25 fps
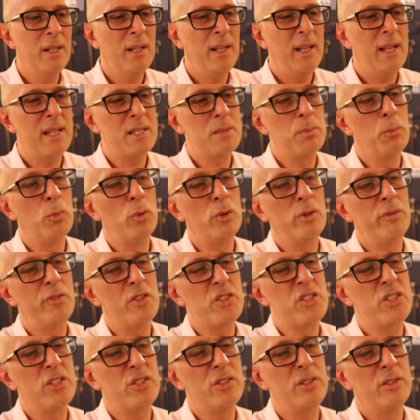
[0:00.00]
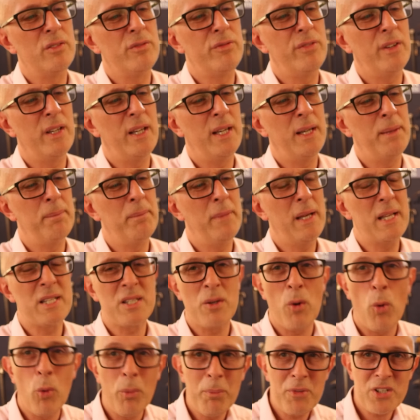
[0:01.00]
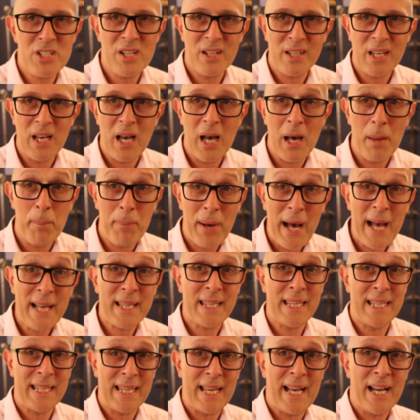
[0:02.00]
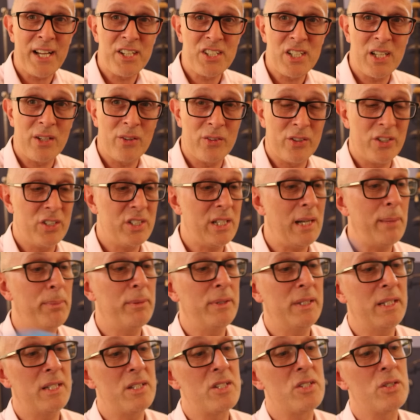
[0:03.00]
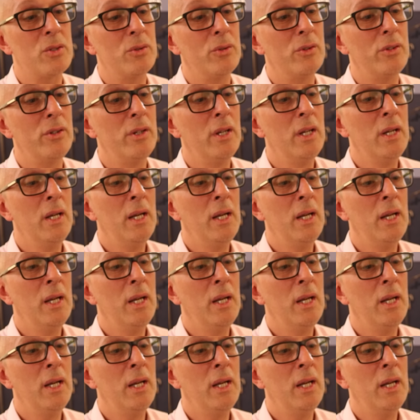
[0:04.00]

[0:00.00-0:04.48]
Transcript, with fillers: it's more of a sort of, um, it's almost like a habaki actually on a Japanese sword.